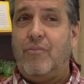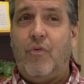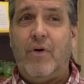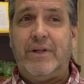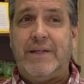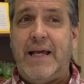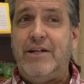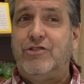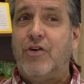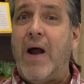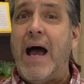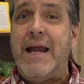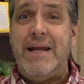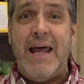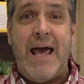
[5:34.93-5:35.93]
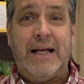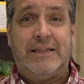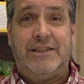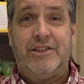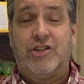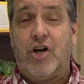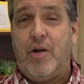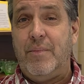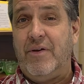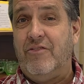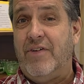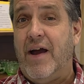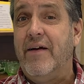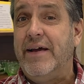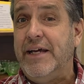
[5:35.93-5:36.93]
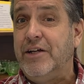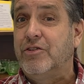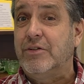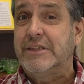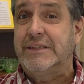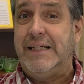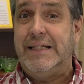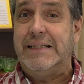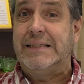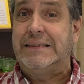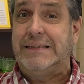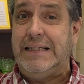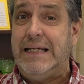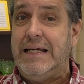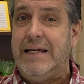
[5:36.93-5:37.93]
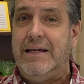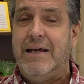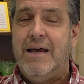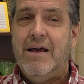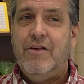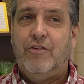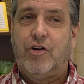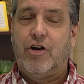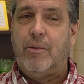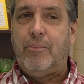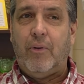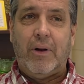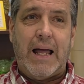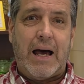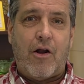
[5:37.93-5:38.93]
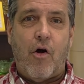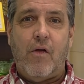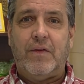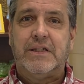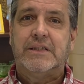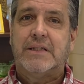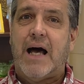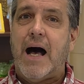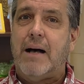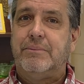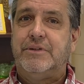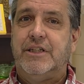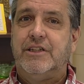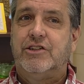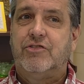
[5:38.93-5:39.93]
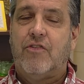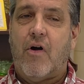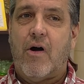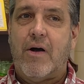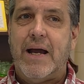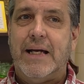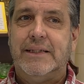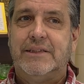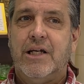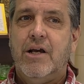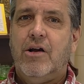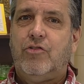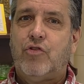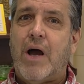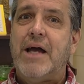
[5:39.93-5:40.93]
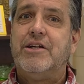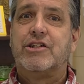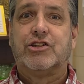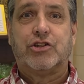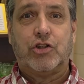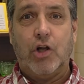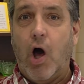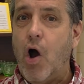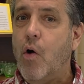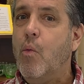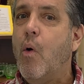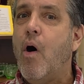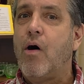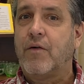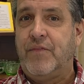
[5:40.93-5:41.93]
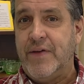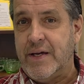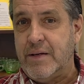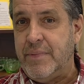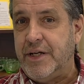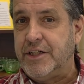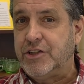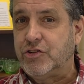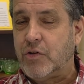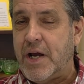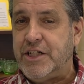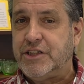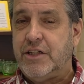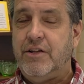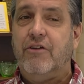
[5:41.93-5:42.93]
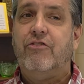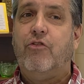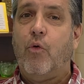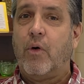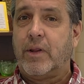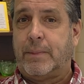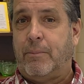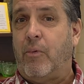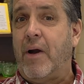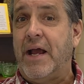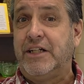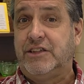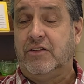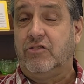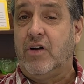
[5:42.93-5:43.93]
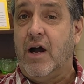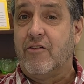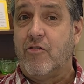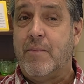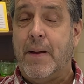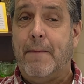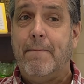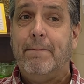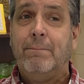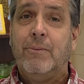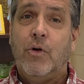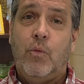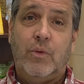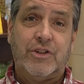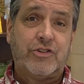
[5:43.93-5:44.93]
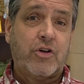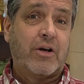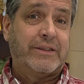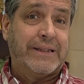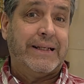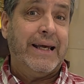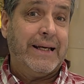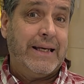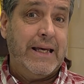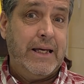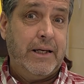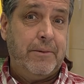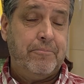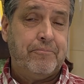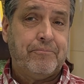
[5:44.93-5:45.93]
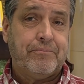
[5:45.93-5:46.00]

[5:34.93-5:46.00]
what they try next is going to be very interesting to see. They're going to pull out all the stops as far as trying to slow walk the administration. The fourth branch of government will start to kick in.